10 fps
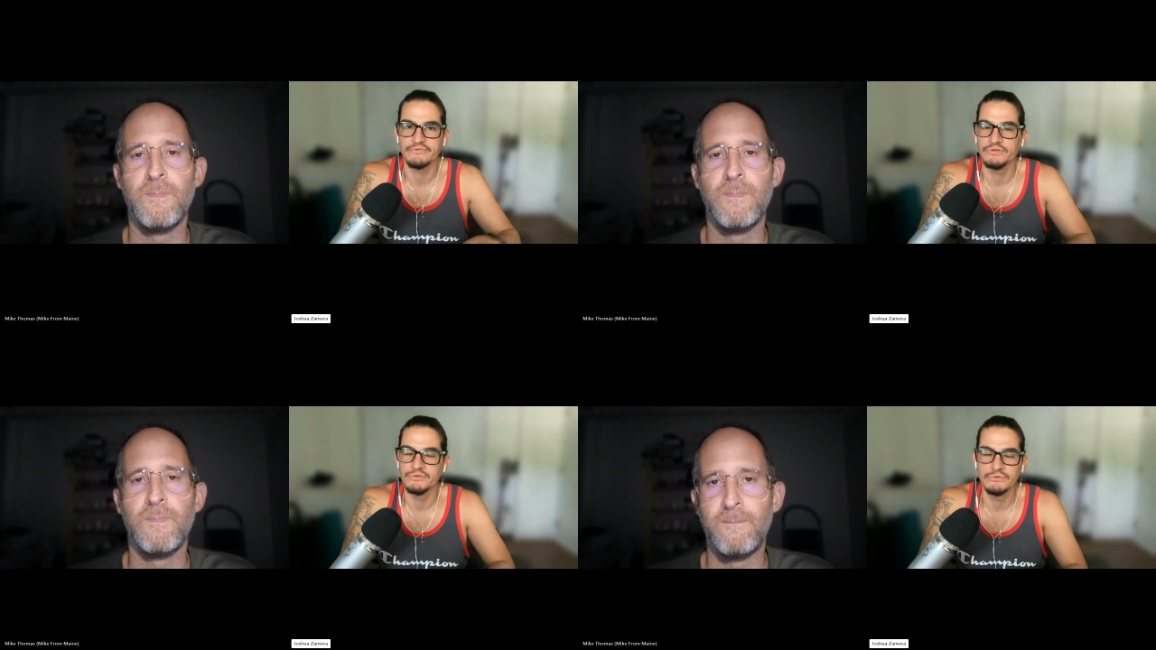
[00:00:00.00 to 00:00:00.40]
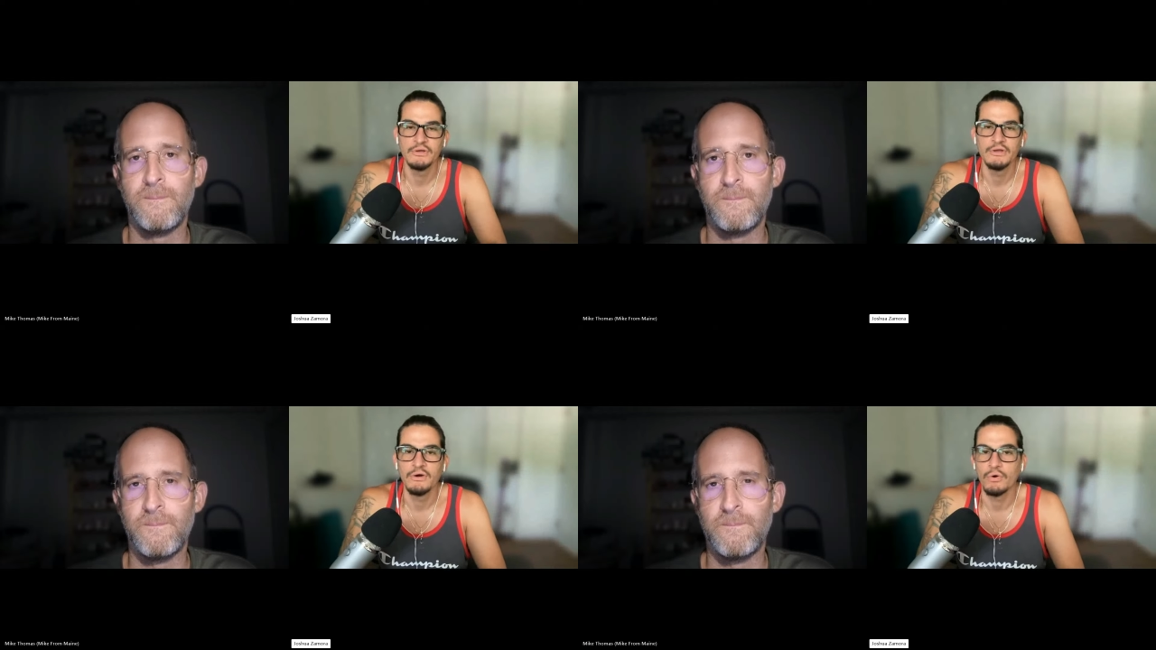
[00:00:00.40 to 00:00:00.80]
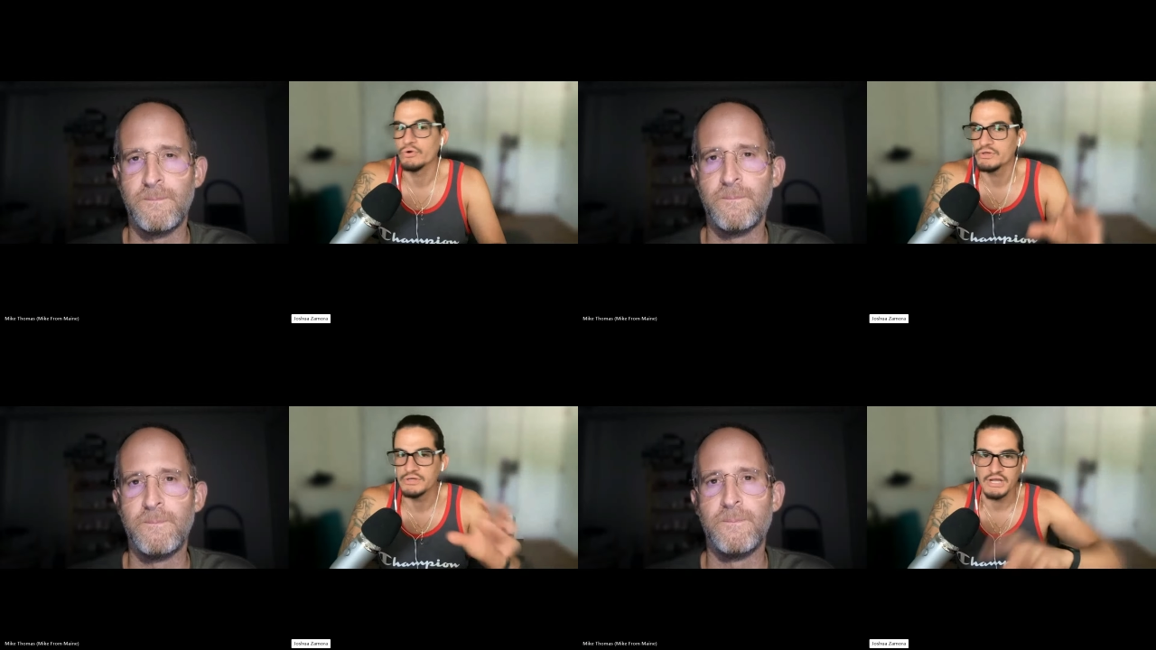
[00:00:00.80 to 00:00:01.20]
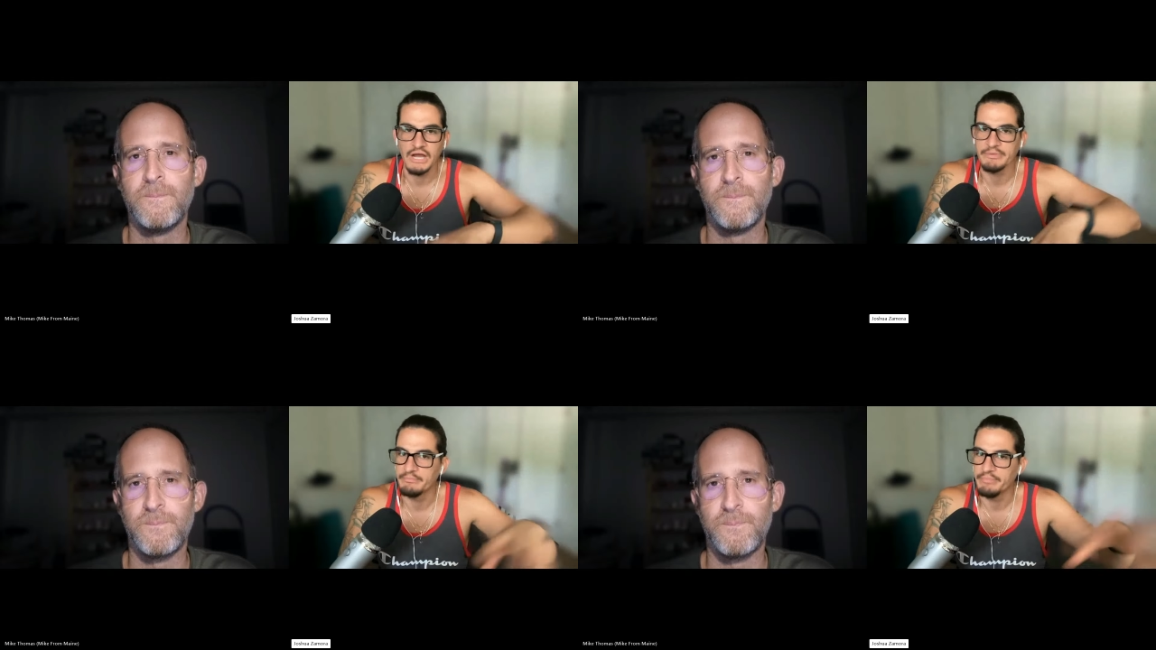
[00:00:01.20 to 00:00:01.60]
Speaker 1: for you, or you can
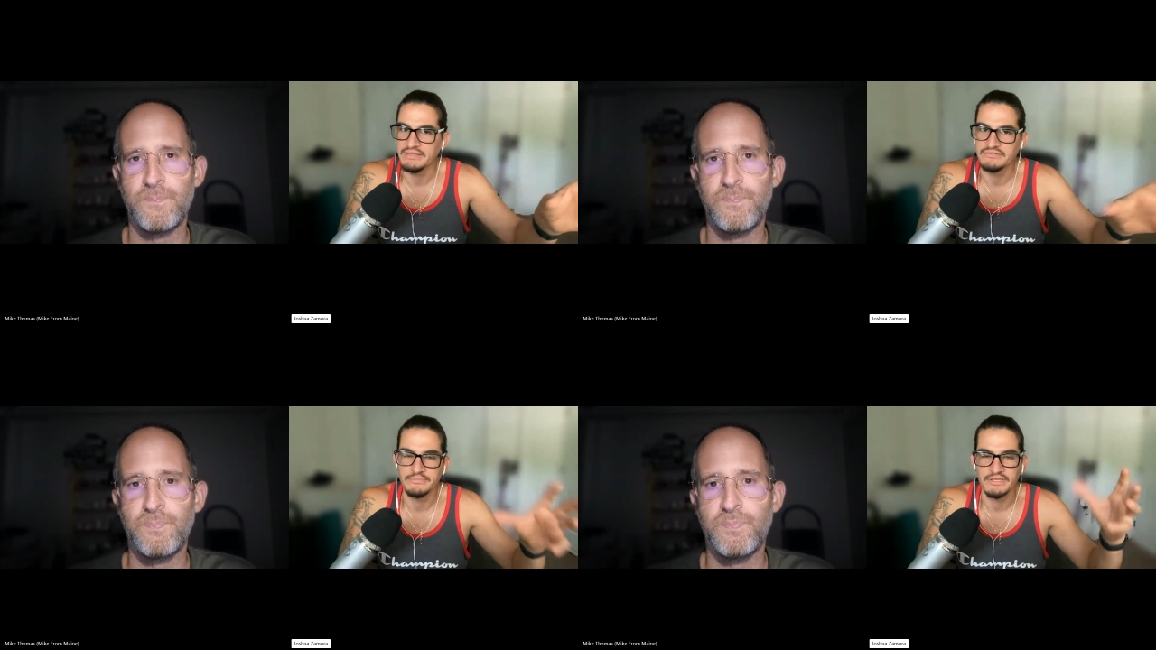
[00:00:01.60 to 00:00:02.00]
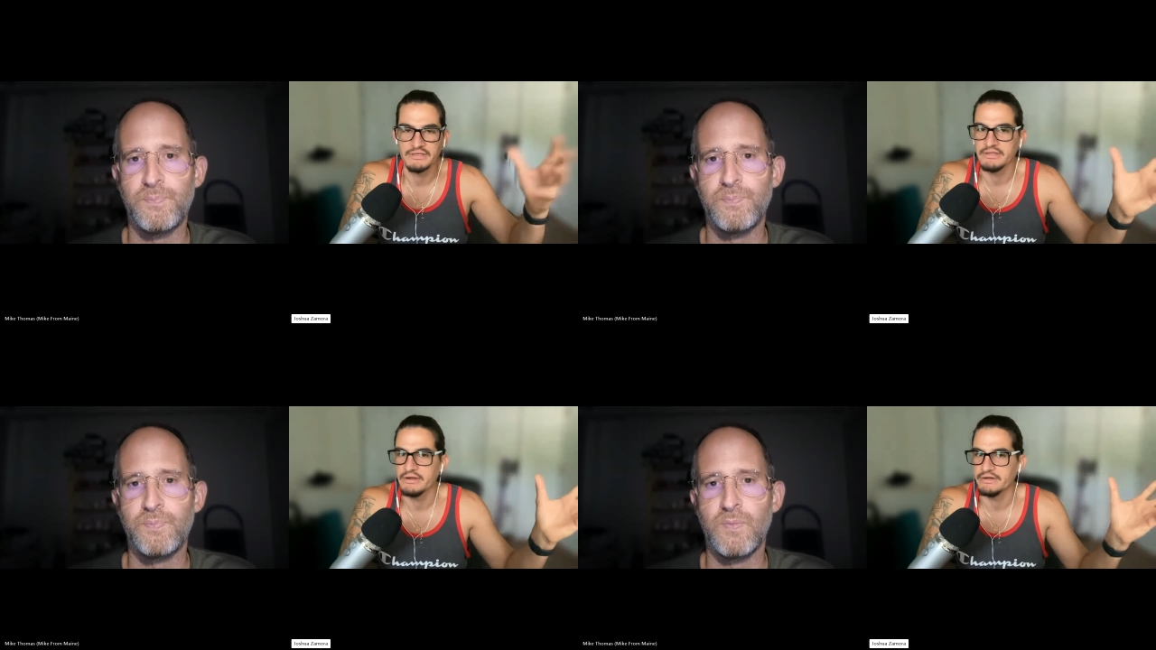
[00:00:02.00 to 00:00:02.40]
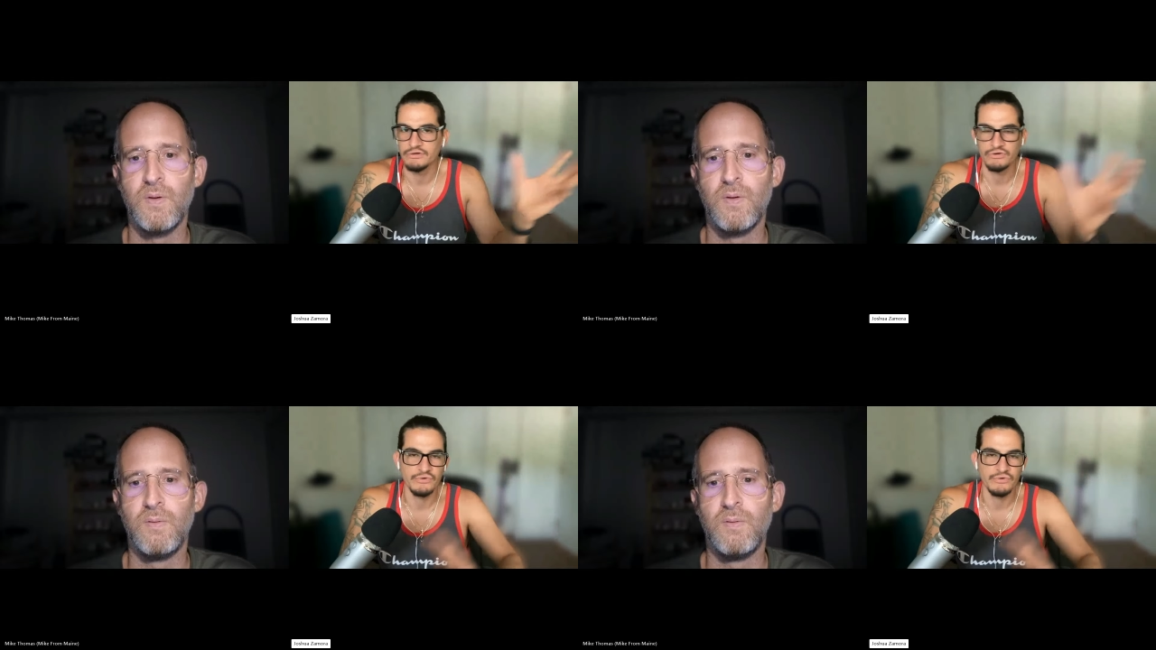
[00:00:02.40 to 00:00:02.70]
copy and paste something in there and it'll